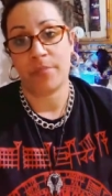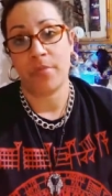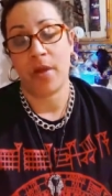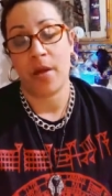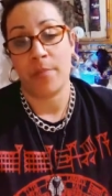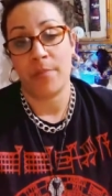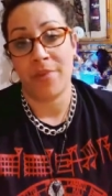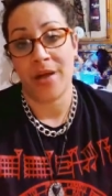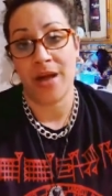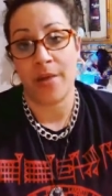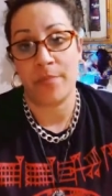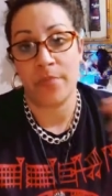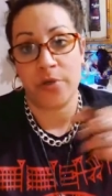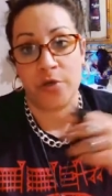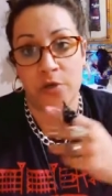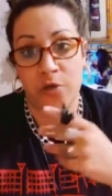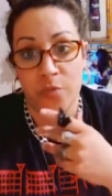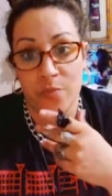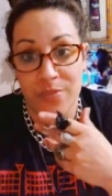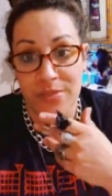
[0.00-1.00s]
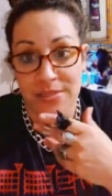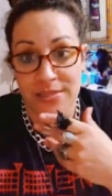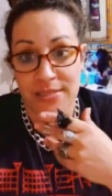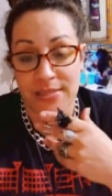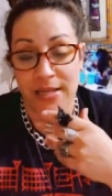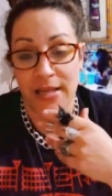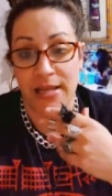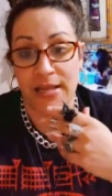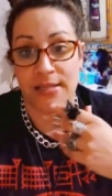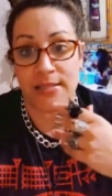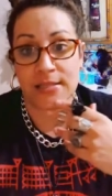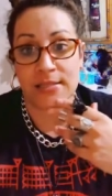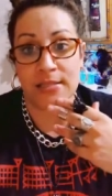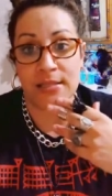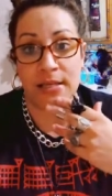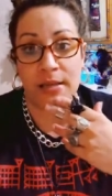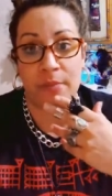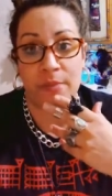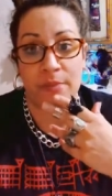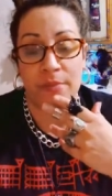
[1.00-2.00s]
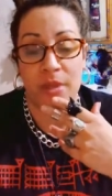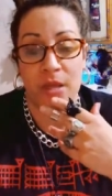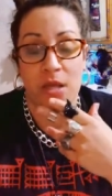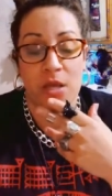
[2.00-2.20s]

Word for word: Apep, Anubis, and um,